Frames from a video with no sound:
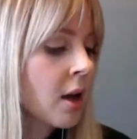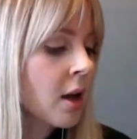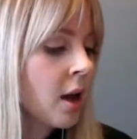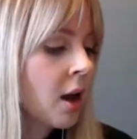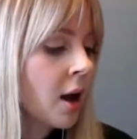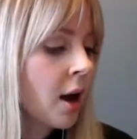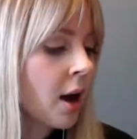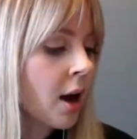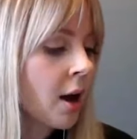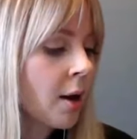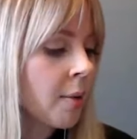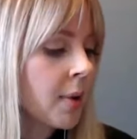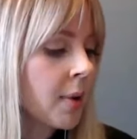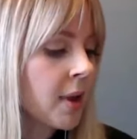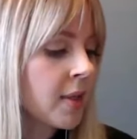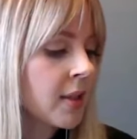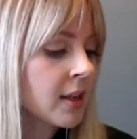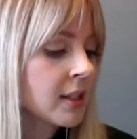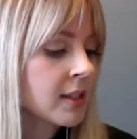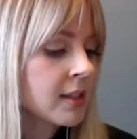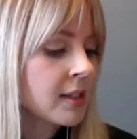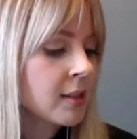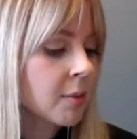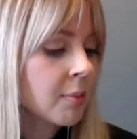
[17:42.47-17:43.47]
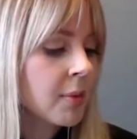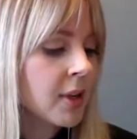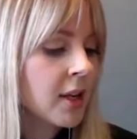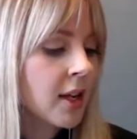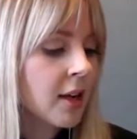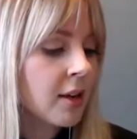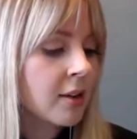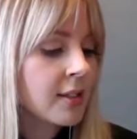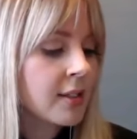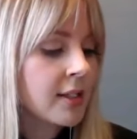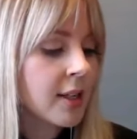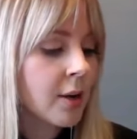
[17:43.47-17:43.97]
And then something
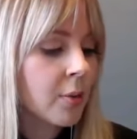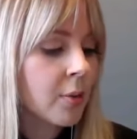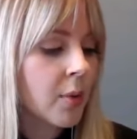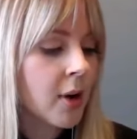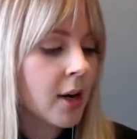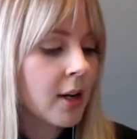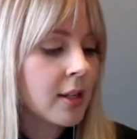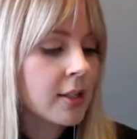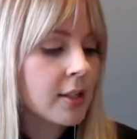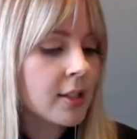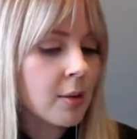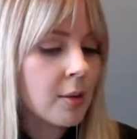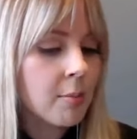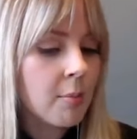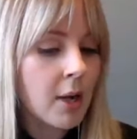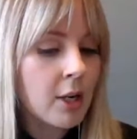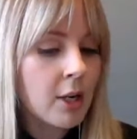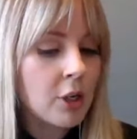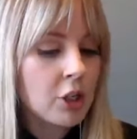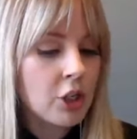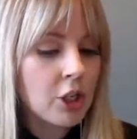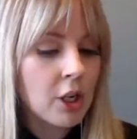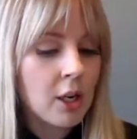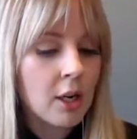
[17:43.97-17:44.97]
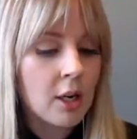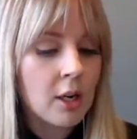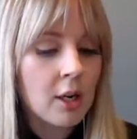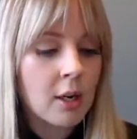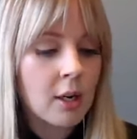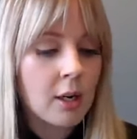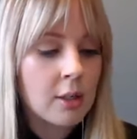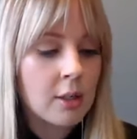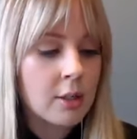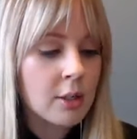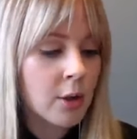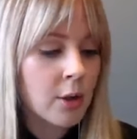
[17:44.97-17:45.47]
else I wanted to mention.
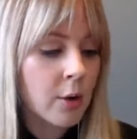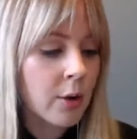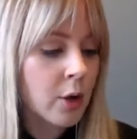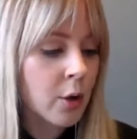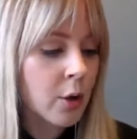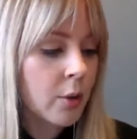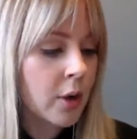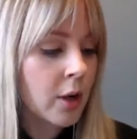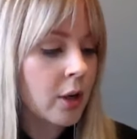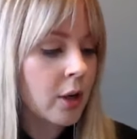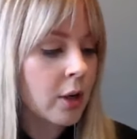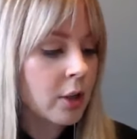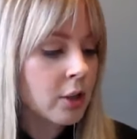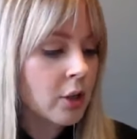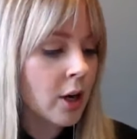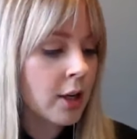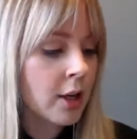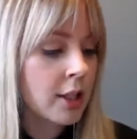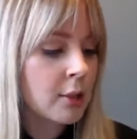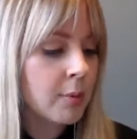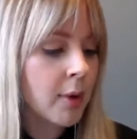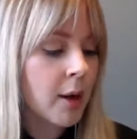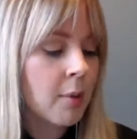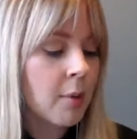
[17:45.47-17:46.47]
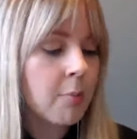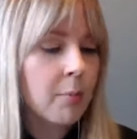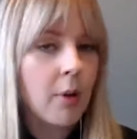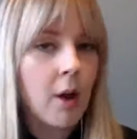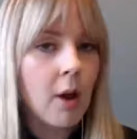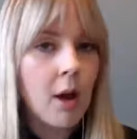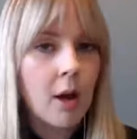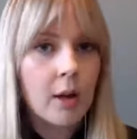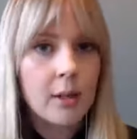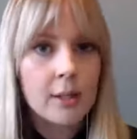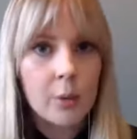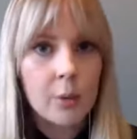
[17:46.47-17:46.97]
So I know we already talked about
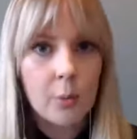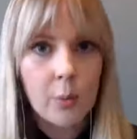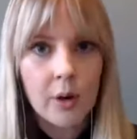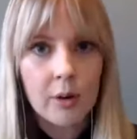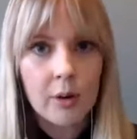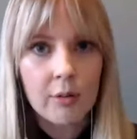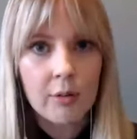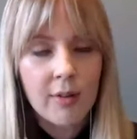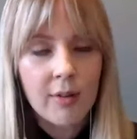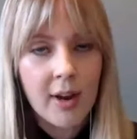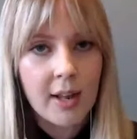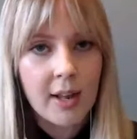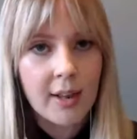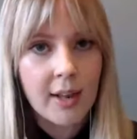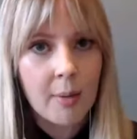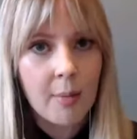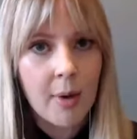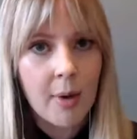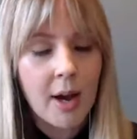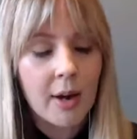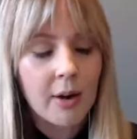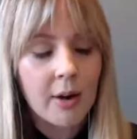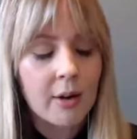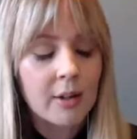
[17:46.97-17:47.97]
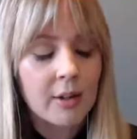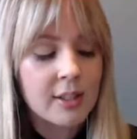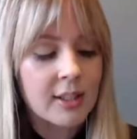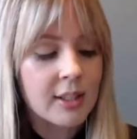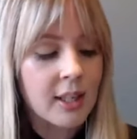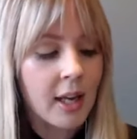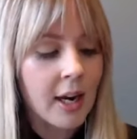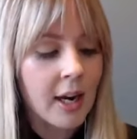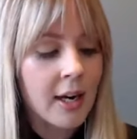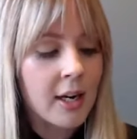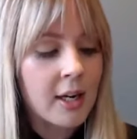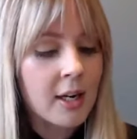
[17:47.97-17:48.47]
blogs and where to find them on our
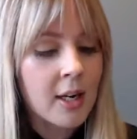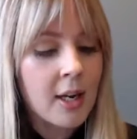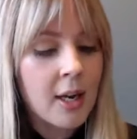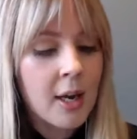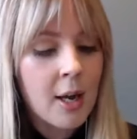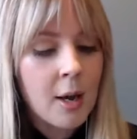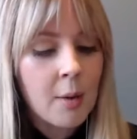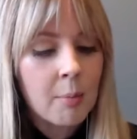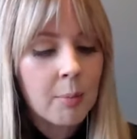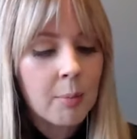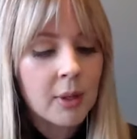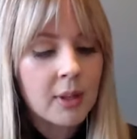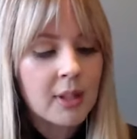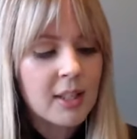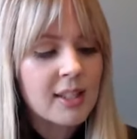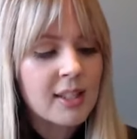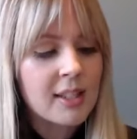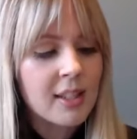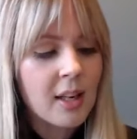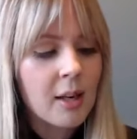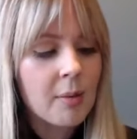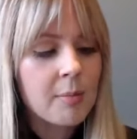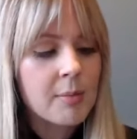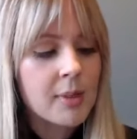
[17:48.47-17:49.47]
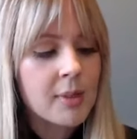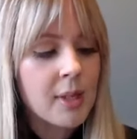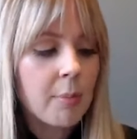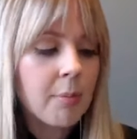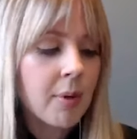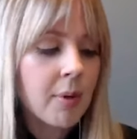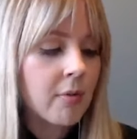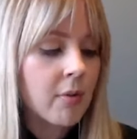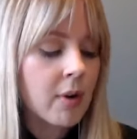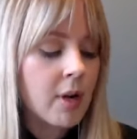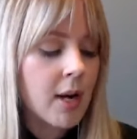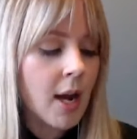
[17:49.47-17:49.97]
site, but this comes up
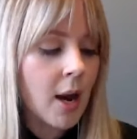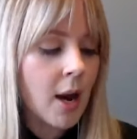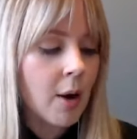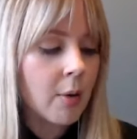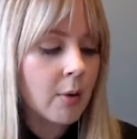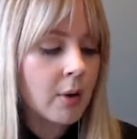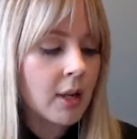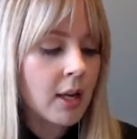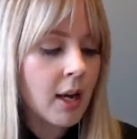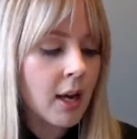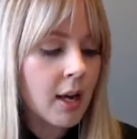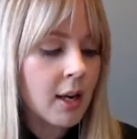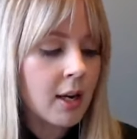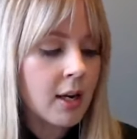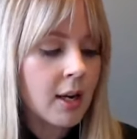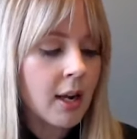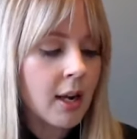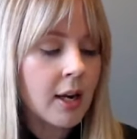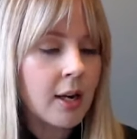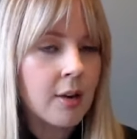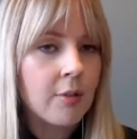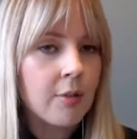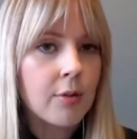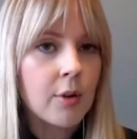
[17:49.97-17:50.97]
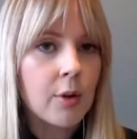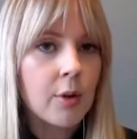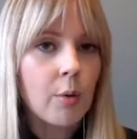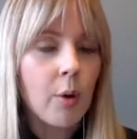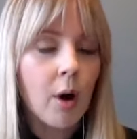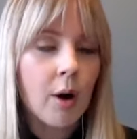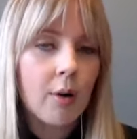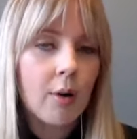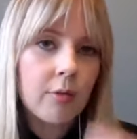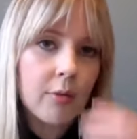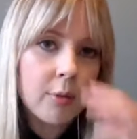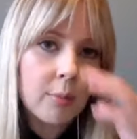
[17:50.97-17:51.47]
every now and again. And if you
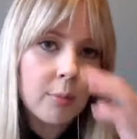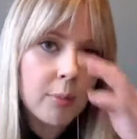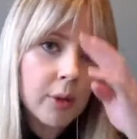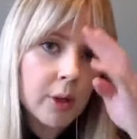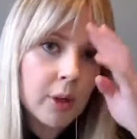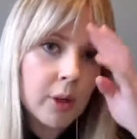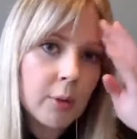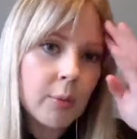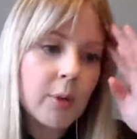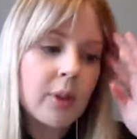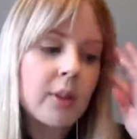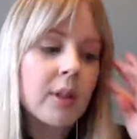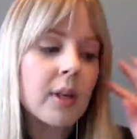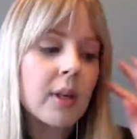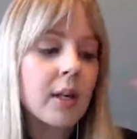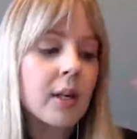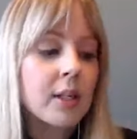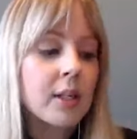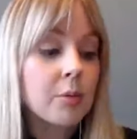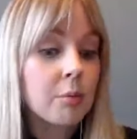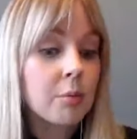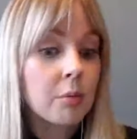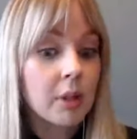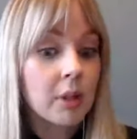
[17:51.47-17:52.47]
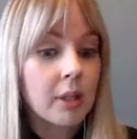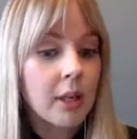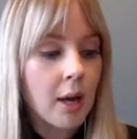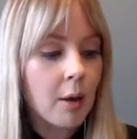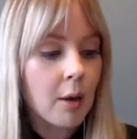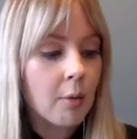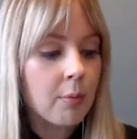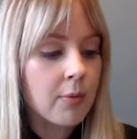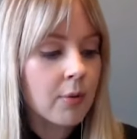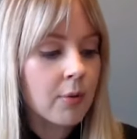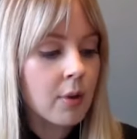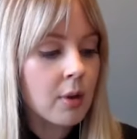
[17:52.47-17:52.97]
aren't familiar with it, it's really
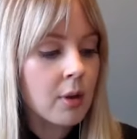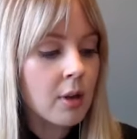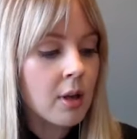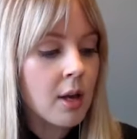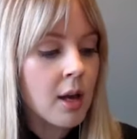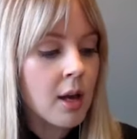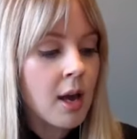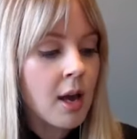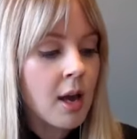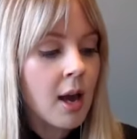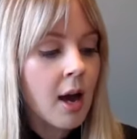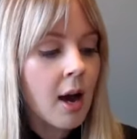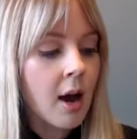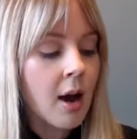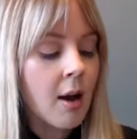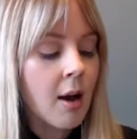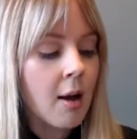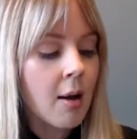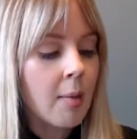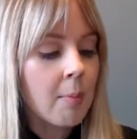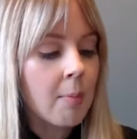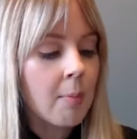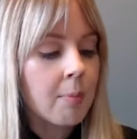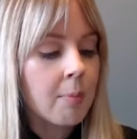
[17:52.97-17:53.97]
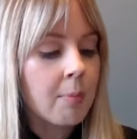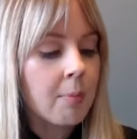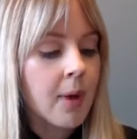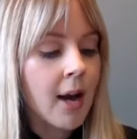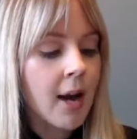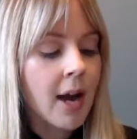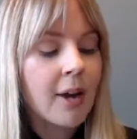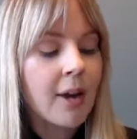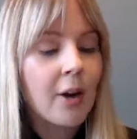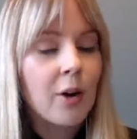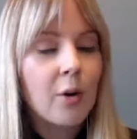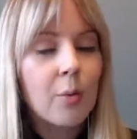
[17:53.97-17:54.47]
helpful. On
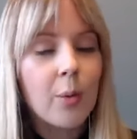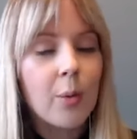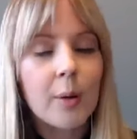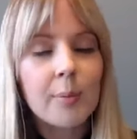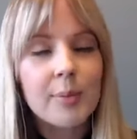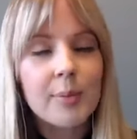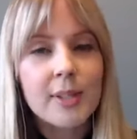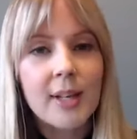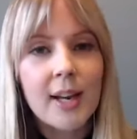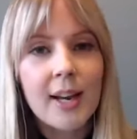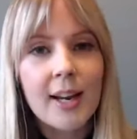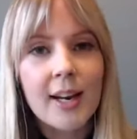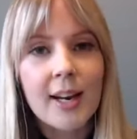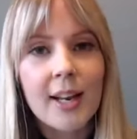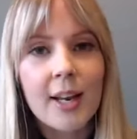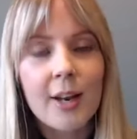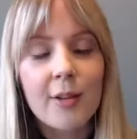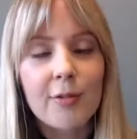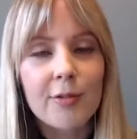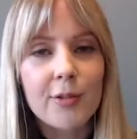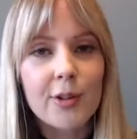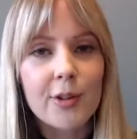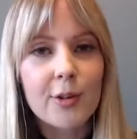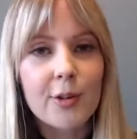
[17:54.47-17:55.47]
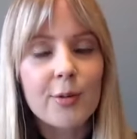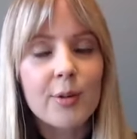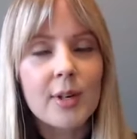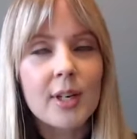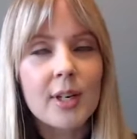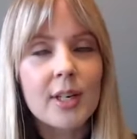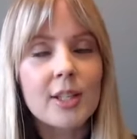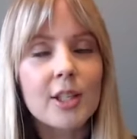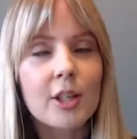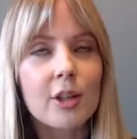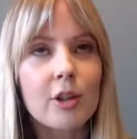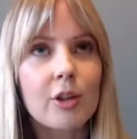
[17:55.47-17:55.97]
our website, if you need
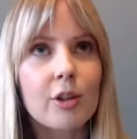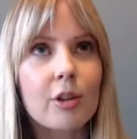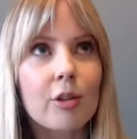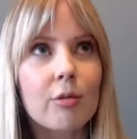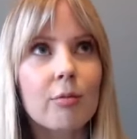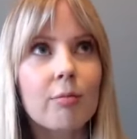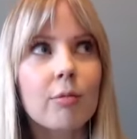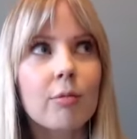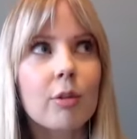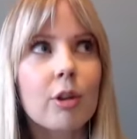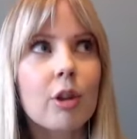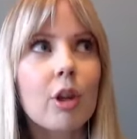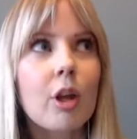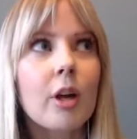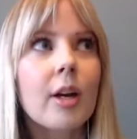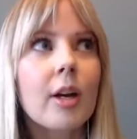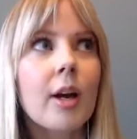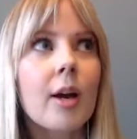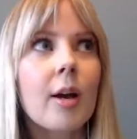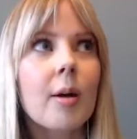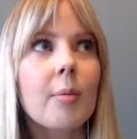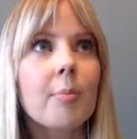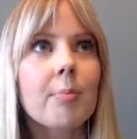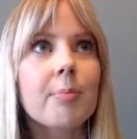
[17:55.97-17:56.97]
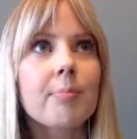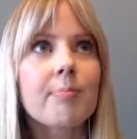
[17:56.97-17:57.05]
to look up,